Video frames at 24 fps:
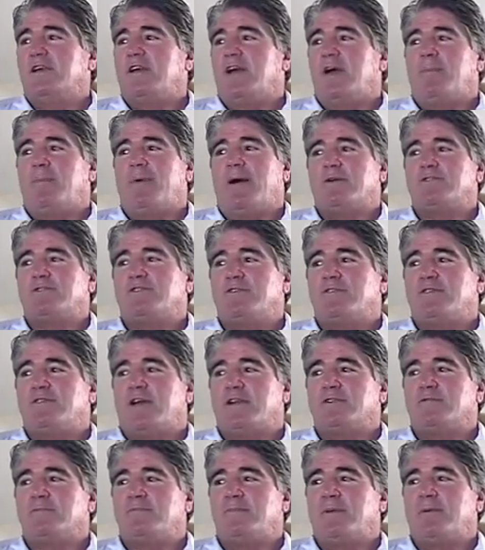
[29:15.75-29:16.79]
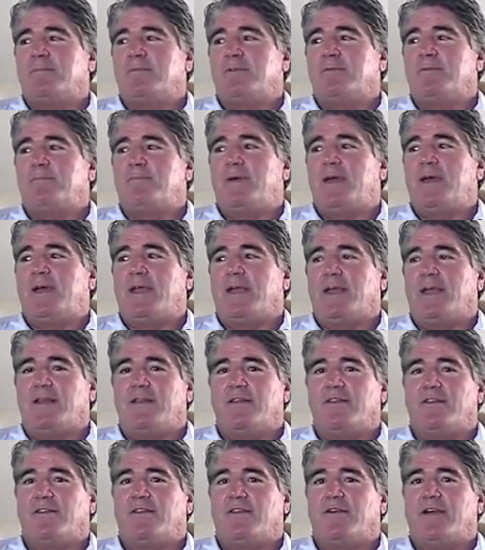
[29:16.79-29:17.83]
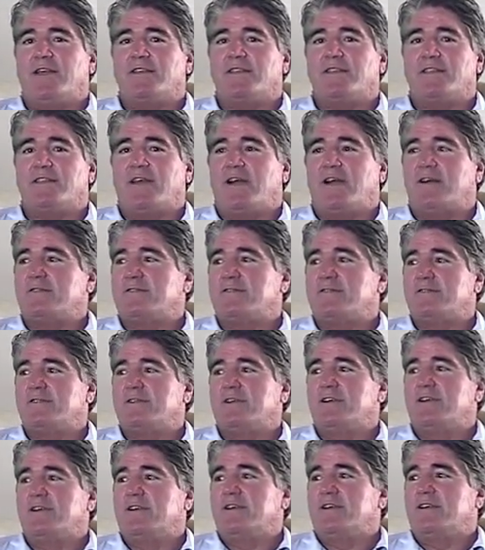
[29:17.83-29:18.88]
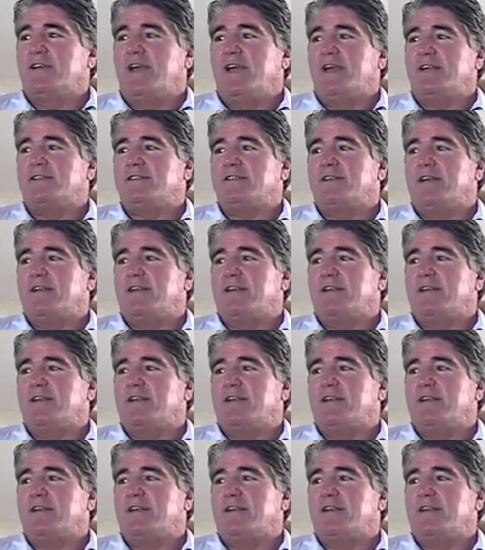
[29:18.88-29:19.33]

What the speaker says: About 2,000 people paid. The other 88,000 had